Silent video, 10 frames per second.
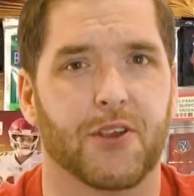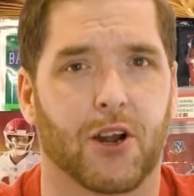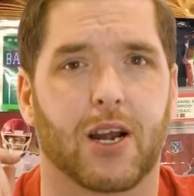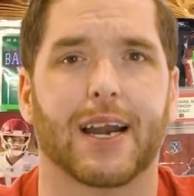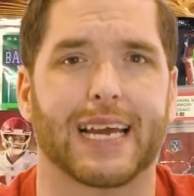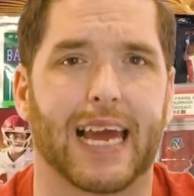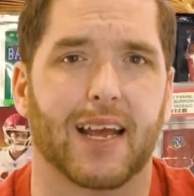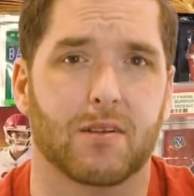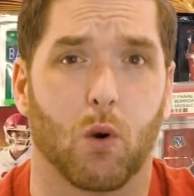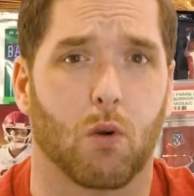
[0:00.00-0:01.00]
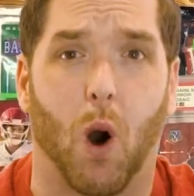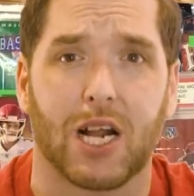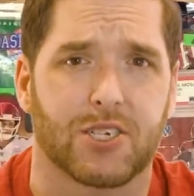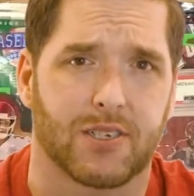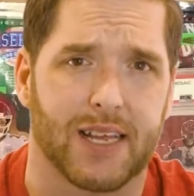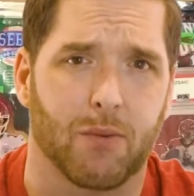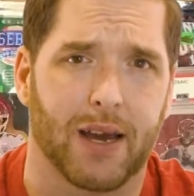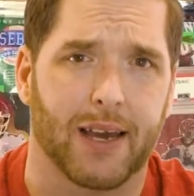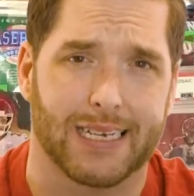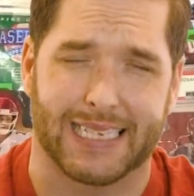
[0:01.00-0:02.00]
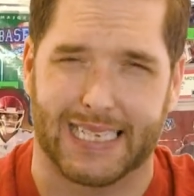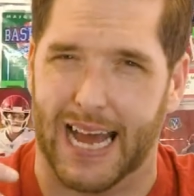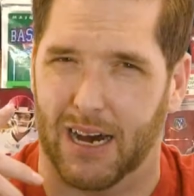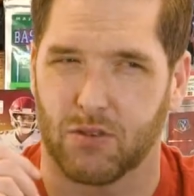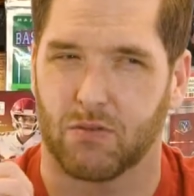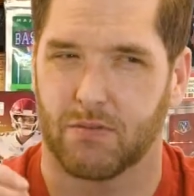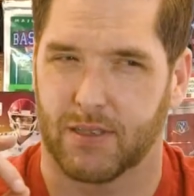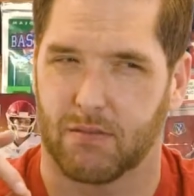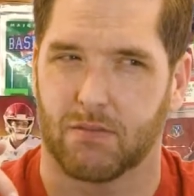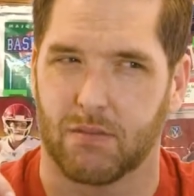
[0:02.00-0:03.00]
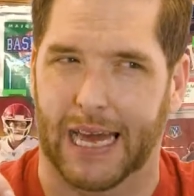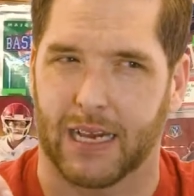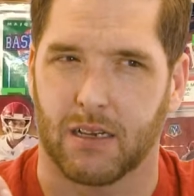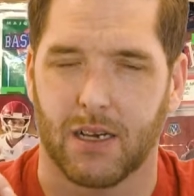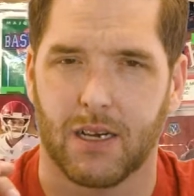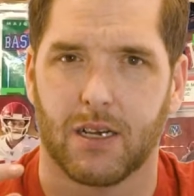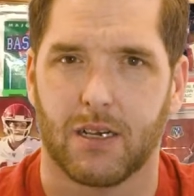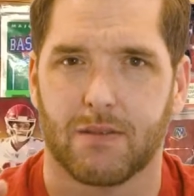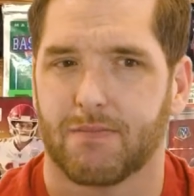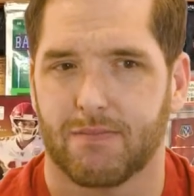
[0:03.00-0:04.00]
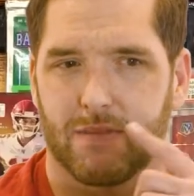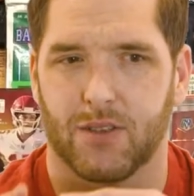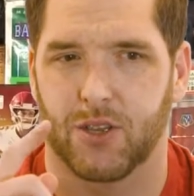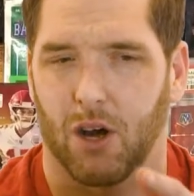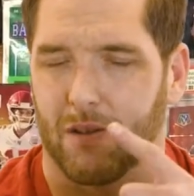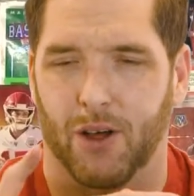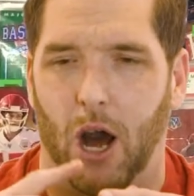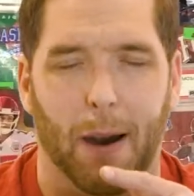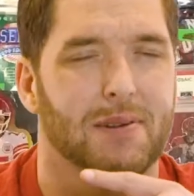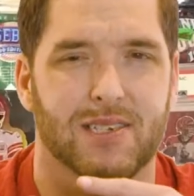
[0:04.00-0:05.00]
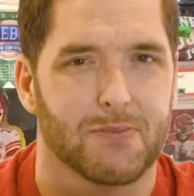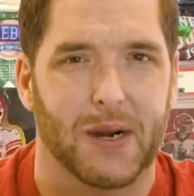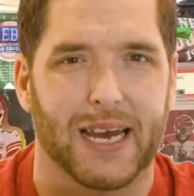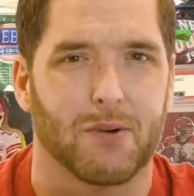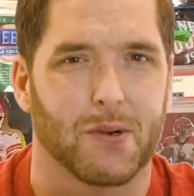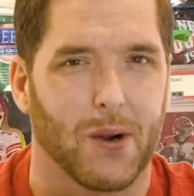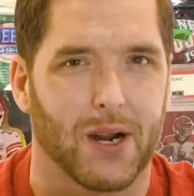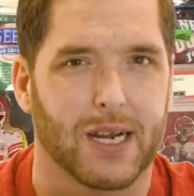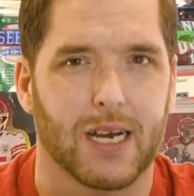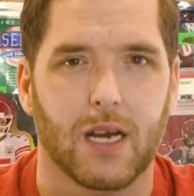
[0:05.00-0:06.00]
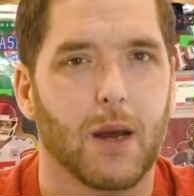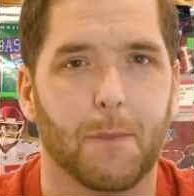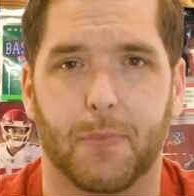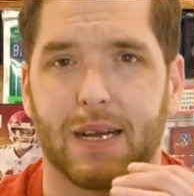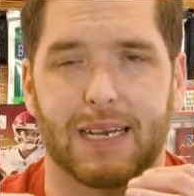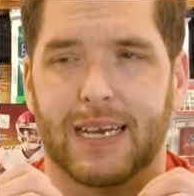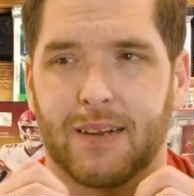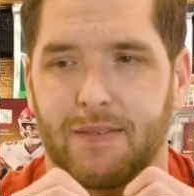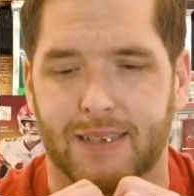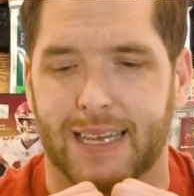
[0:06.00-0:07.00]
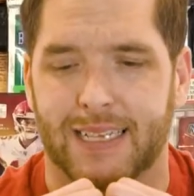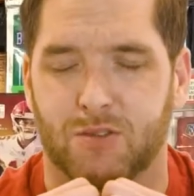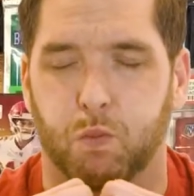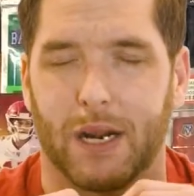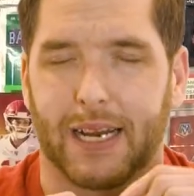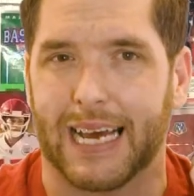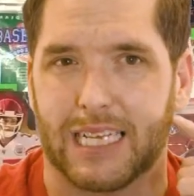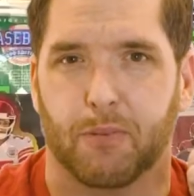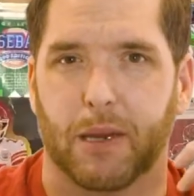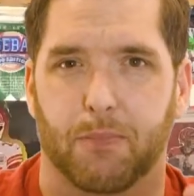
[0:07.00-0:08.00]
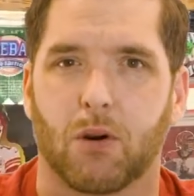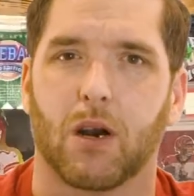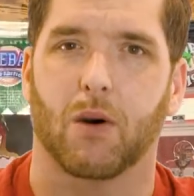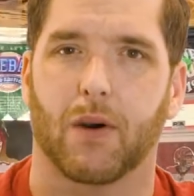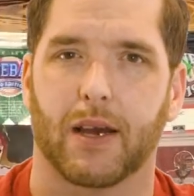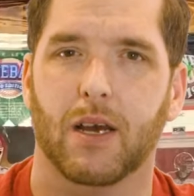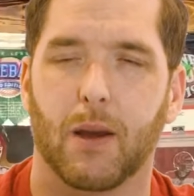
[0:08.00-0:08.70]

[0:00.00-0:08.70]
You're going to gain more watchers that way. It sounds like the opposite way it would work, but it's what gets people going.